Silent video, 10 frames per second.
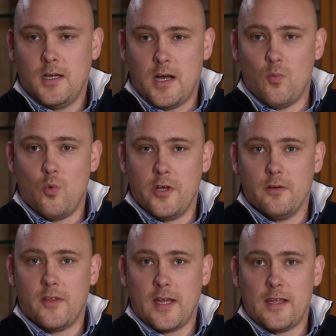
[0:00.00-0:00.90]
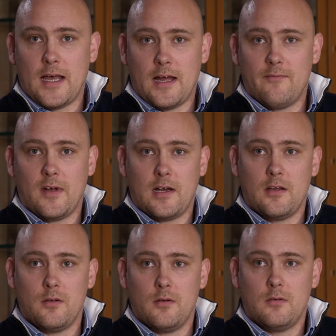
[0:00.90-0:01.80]
And will they add
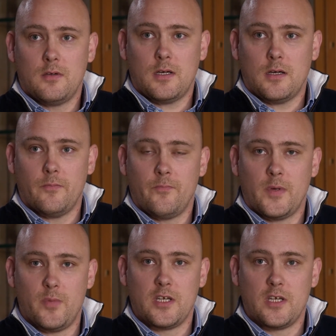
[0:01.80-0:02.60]
value and